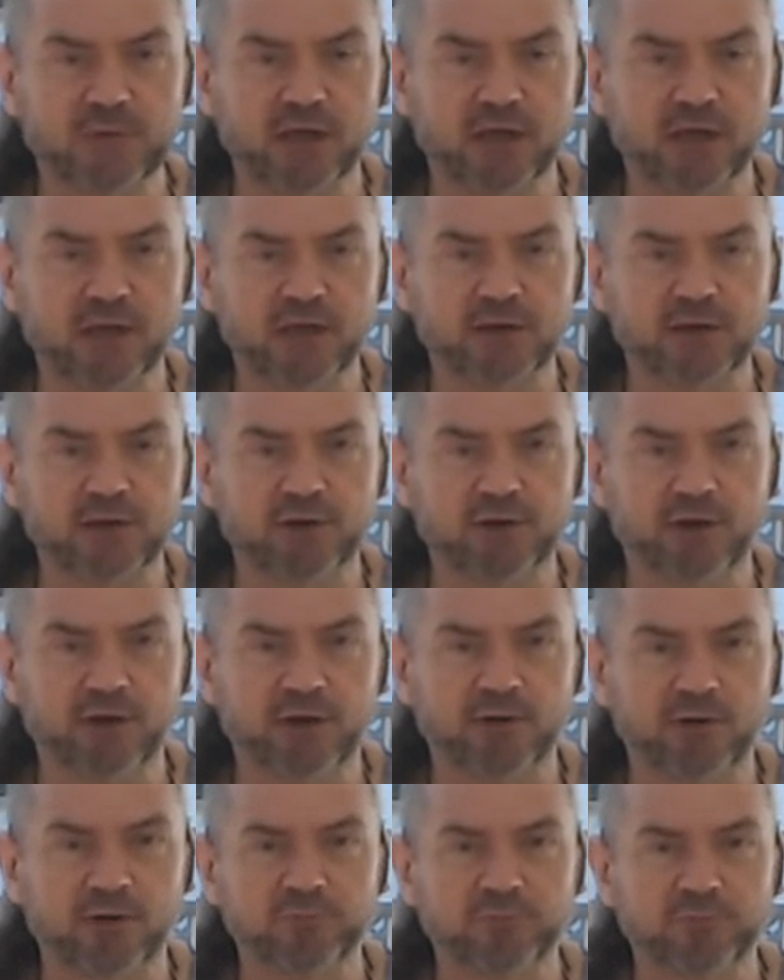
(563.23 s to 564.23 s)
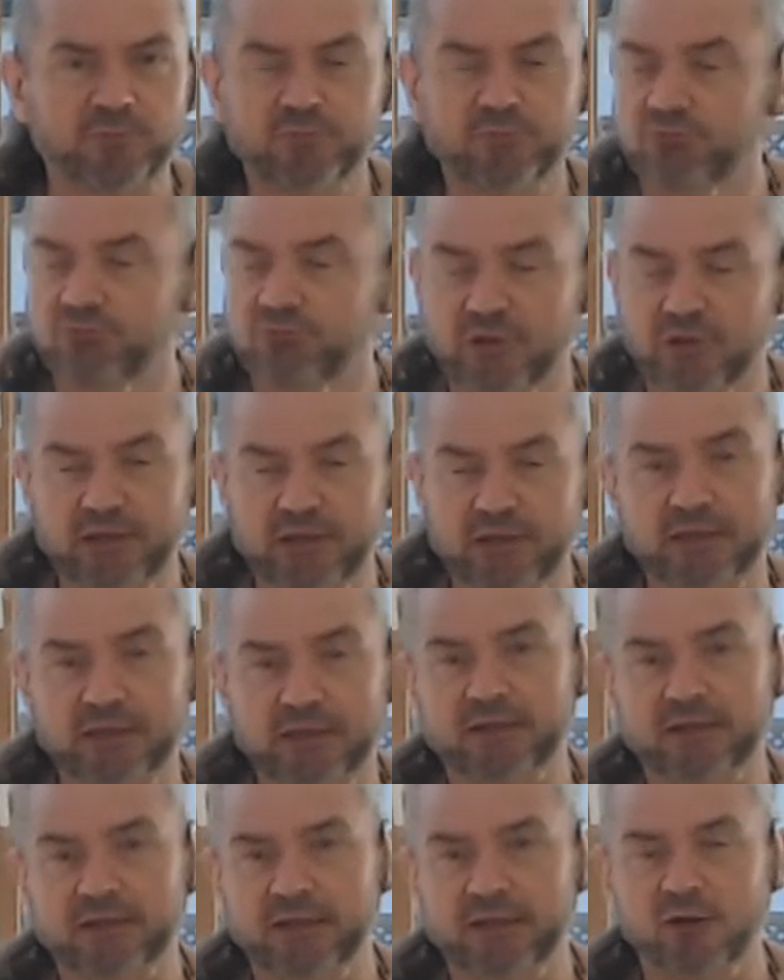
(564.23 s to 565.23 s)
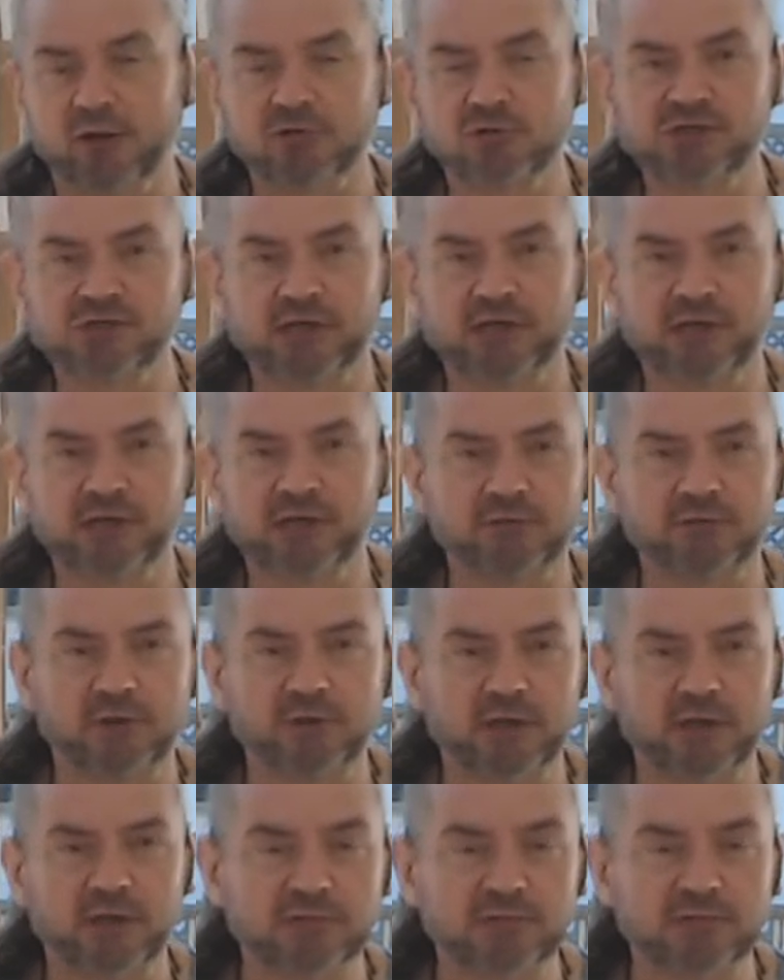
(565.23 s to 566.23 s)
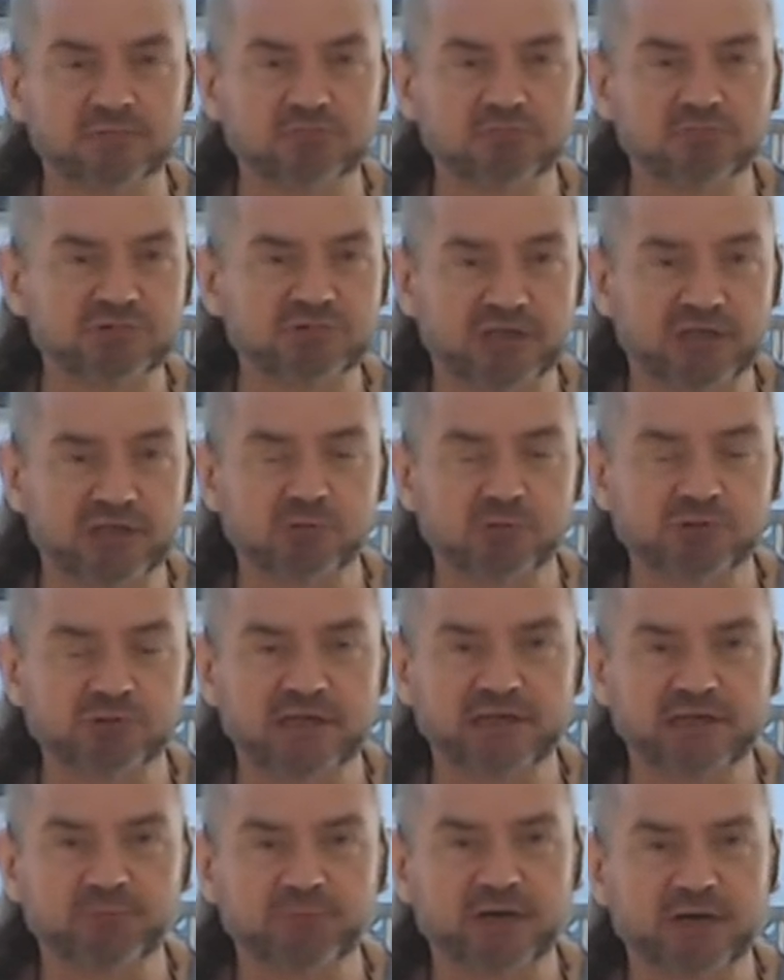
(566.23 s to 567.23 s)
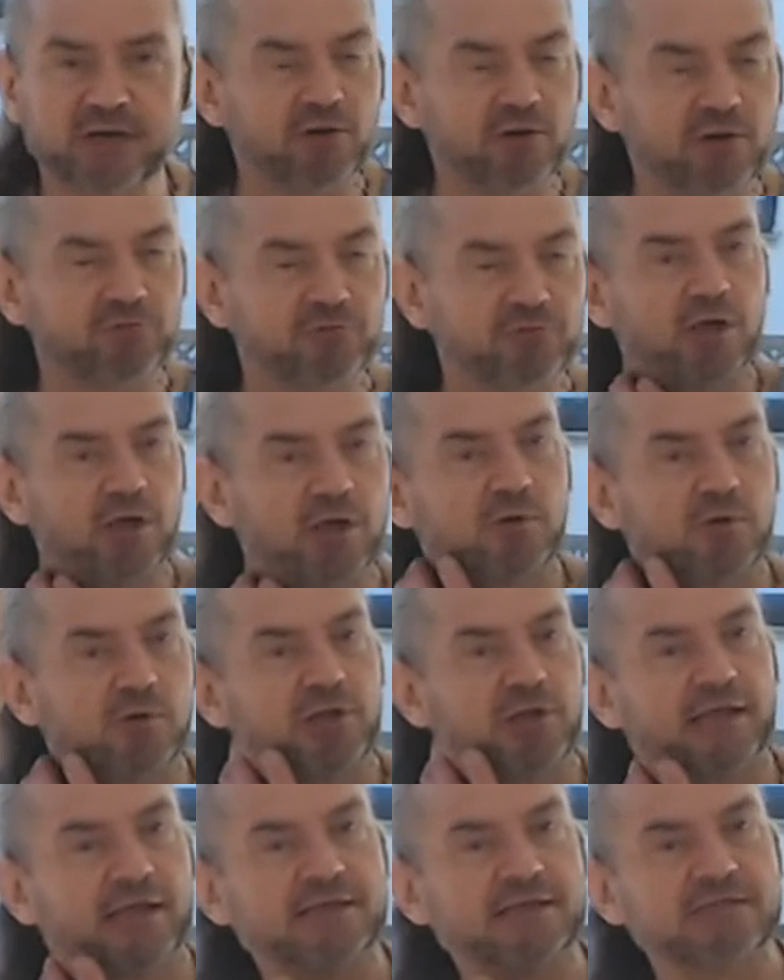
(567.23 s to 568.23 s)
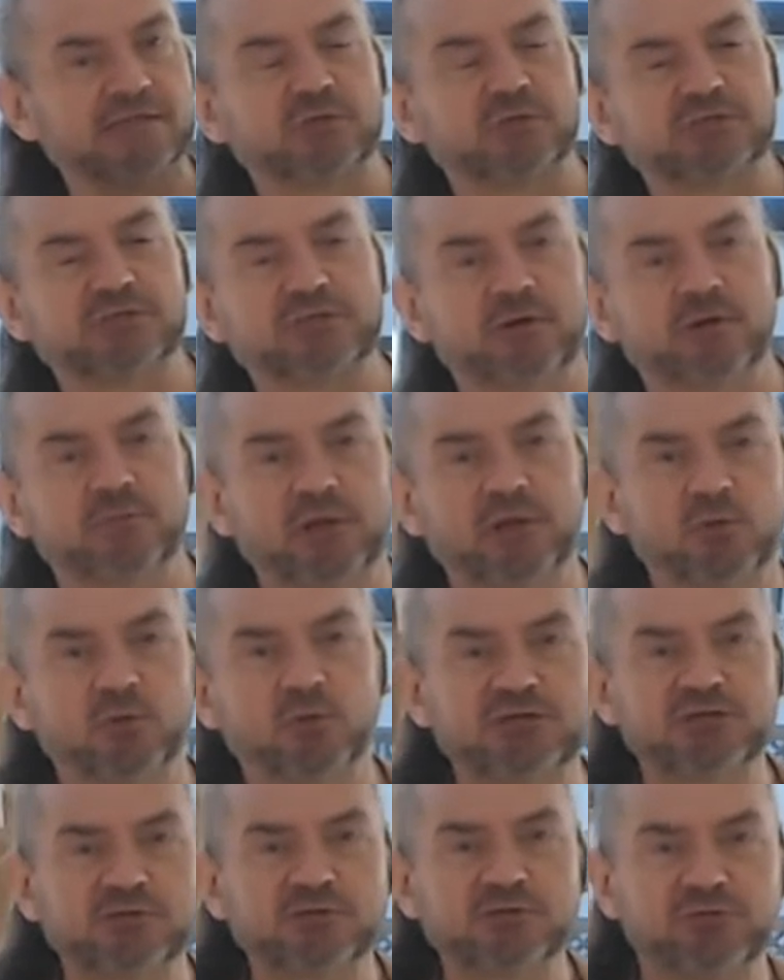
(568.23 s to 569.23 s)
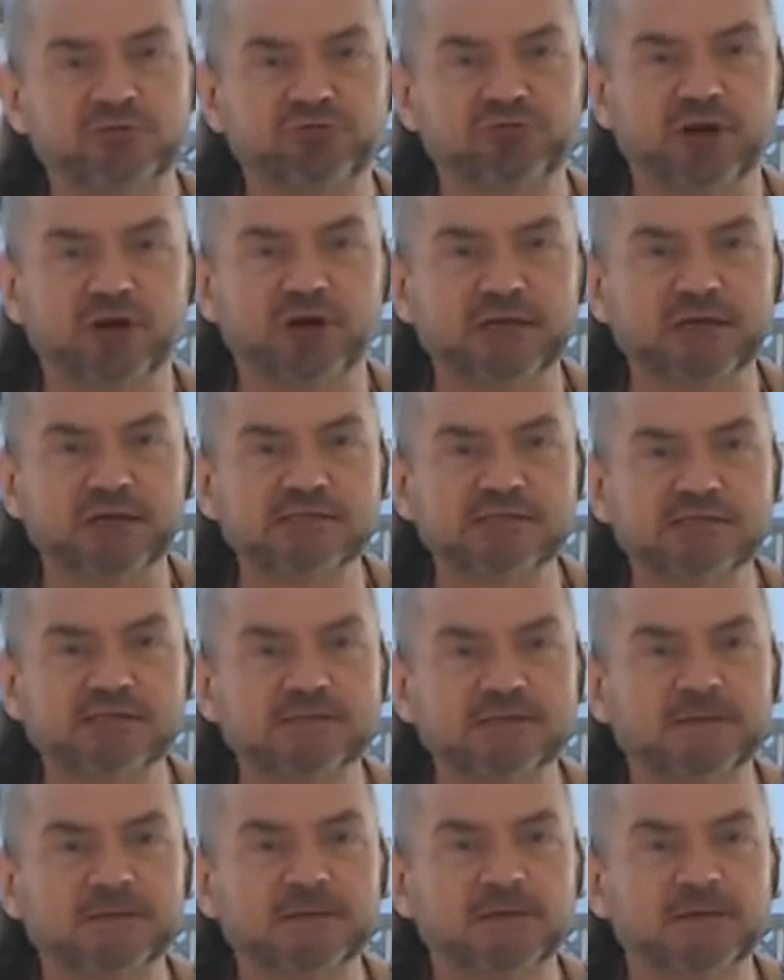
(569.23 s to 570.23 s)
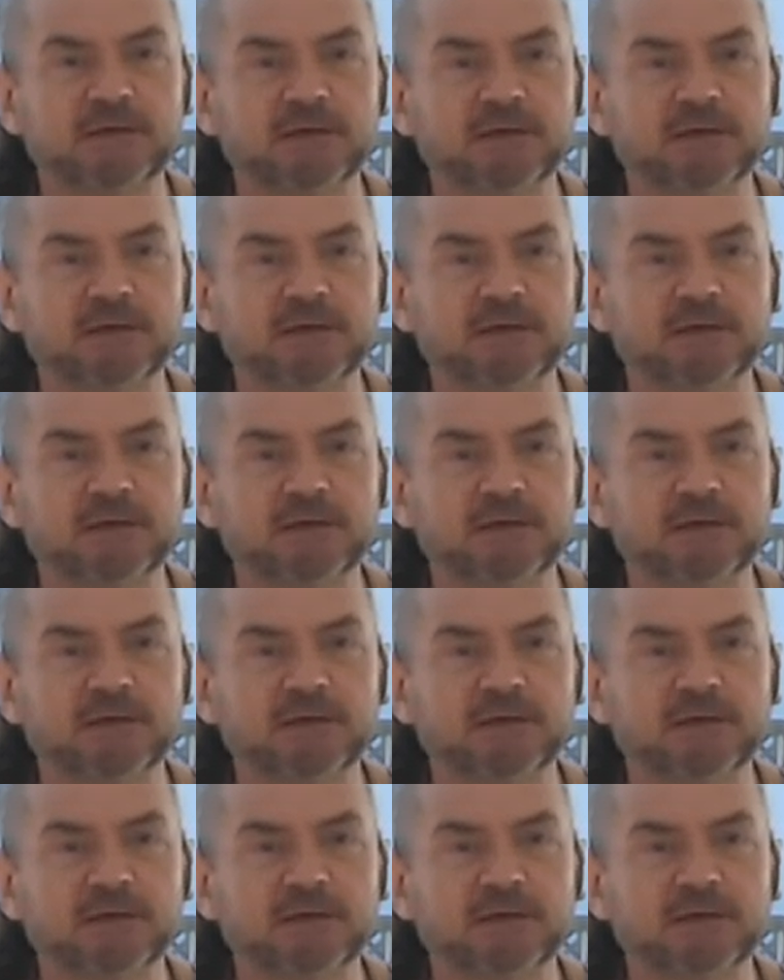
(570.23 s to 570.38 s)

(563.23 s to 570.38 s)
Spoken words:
And he locked in and said it was getting better after a couple of days. But he wanted some advice.